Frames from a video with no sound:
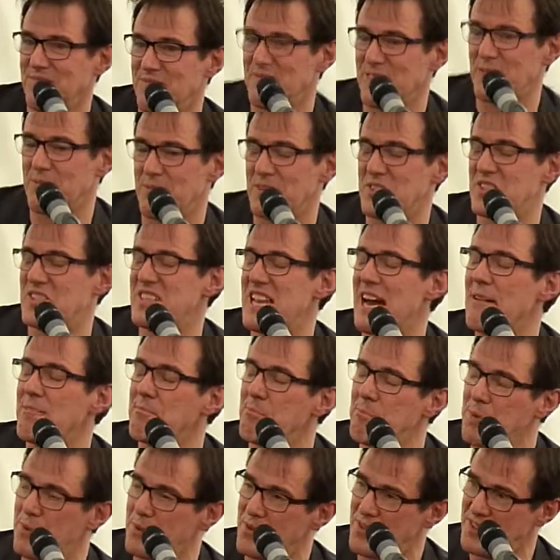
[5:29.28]
was
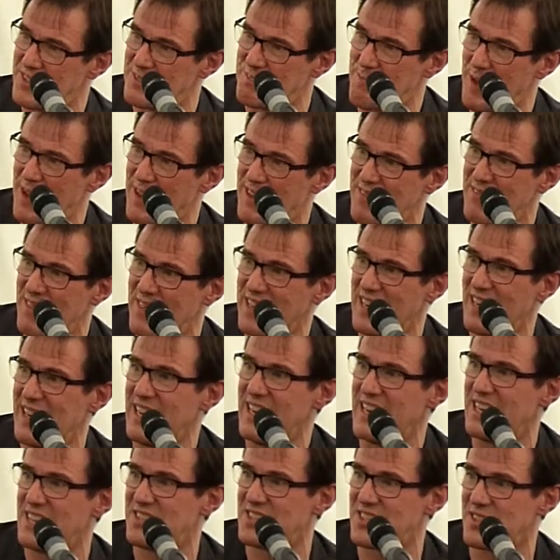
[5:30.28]
dampened by the
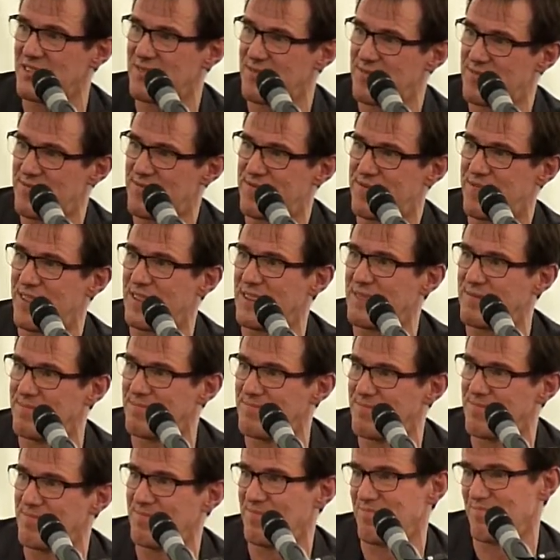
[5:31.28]
years of playing